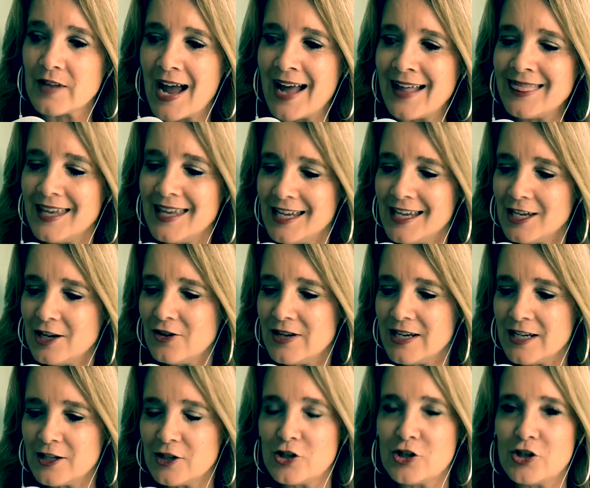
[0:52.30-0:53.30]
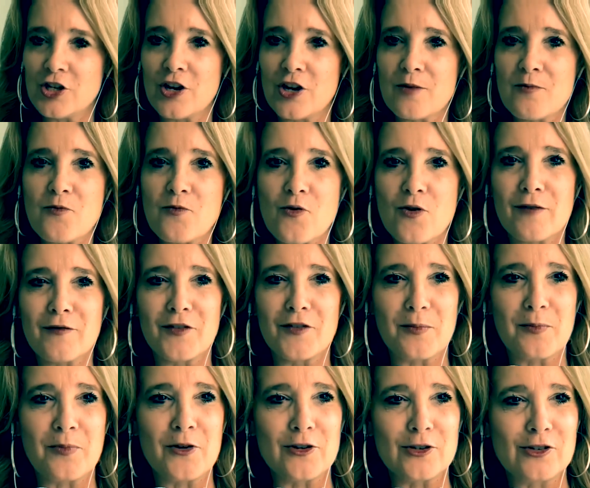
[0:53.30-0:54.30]
think you need to share more of
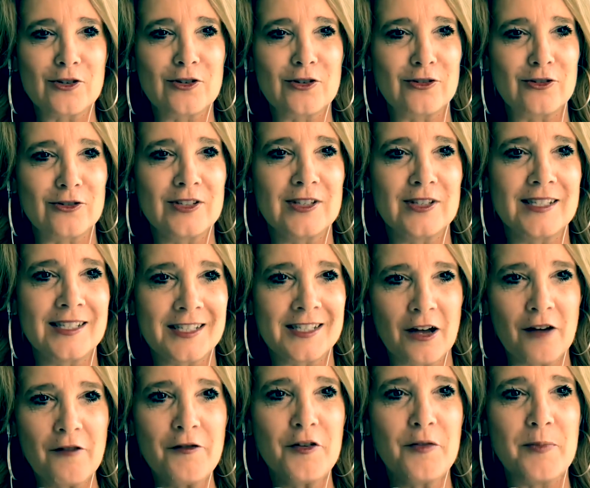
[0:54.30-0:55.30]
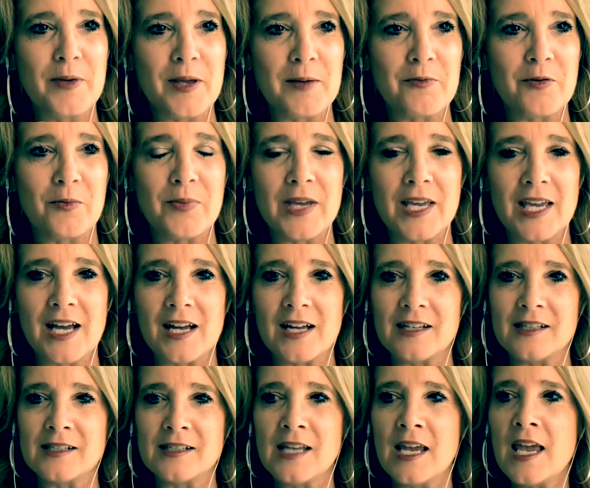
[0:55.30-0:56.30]
your personal stuff with people,
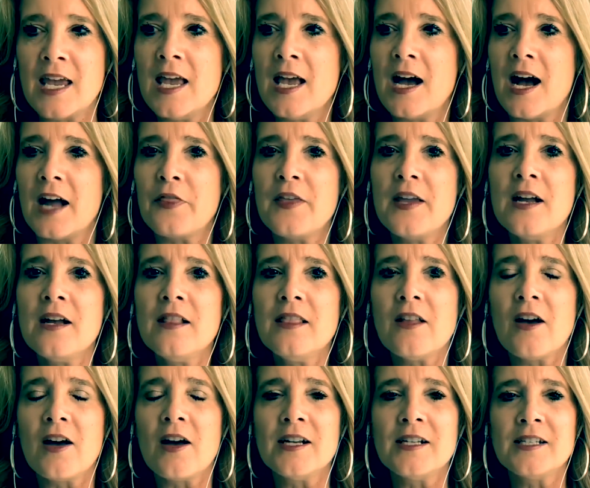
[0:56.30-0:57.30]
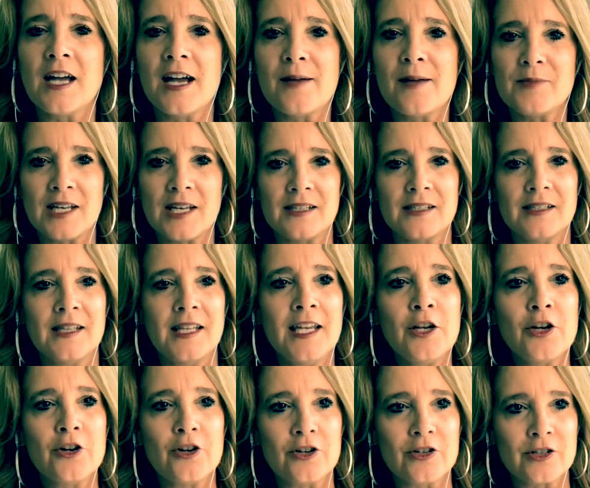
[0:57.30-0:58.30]
because I think a lot of times as
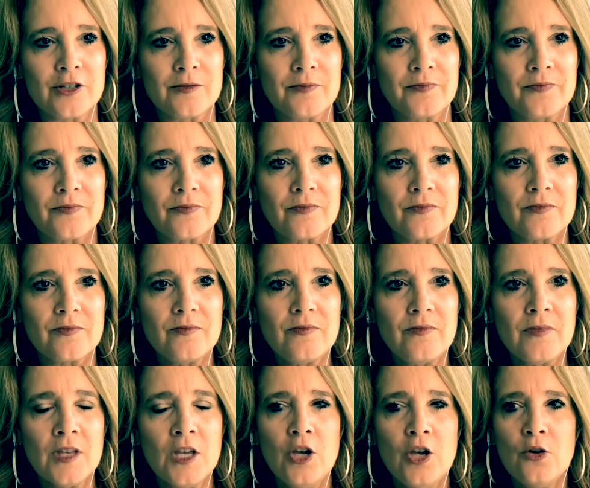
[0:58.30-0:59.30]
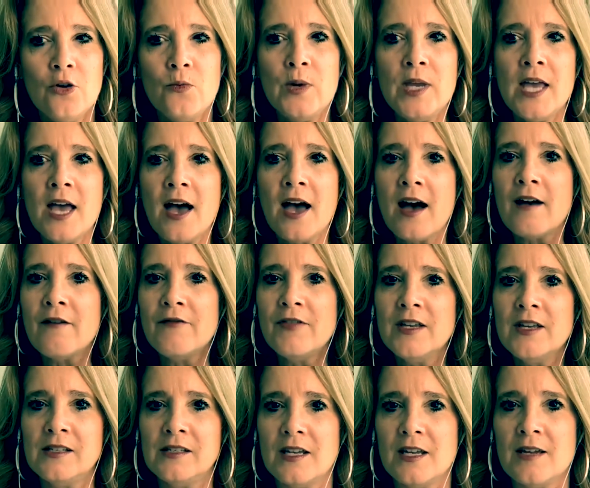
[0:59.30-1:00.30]
leaders, we have
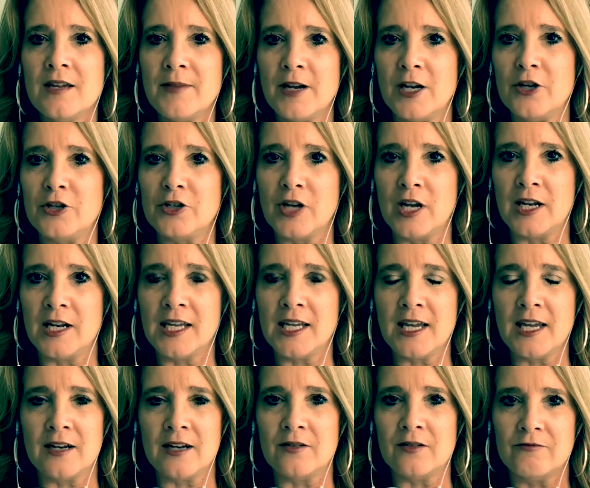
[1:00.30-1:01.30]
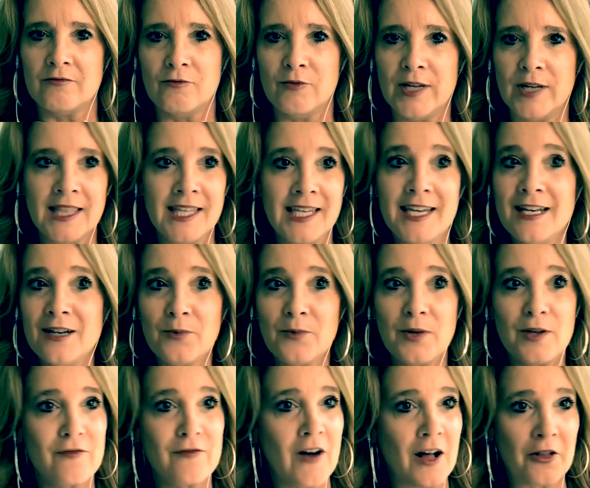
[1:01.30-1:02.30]
this image, and again, we lead and
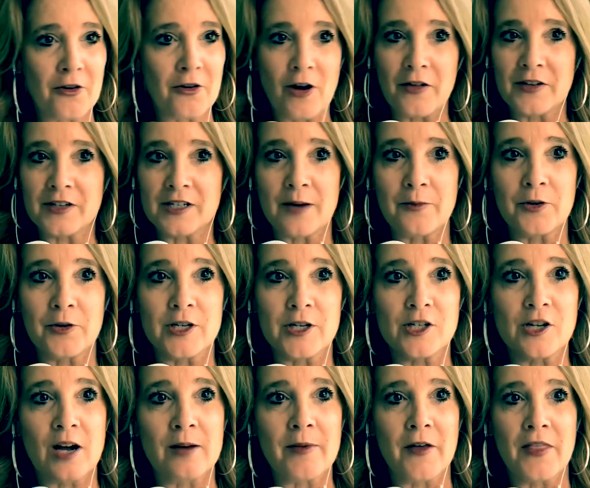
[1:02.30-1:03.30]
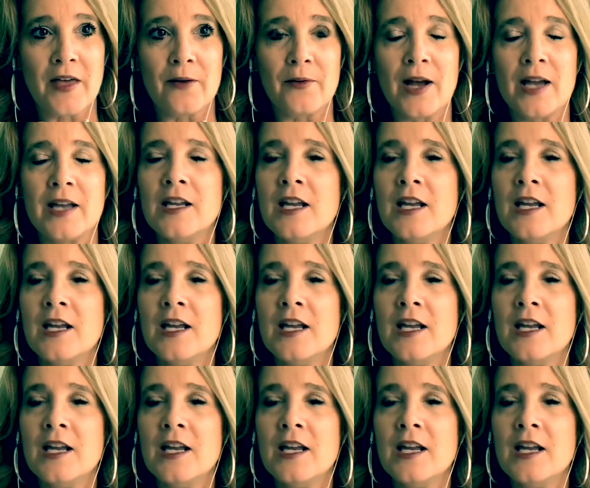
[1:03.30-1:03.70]
we follow all the time. We're going to talk about that, right?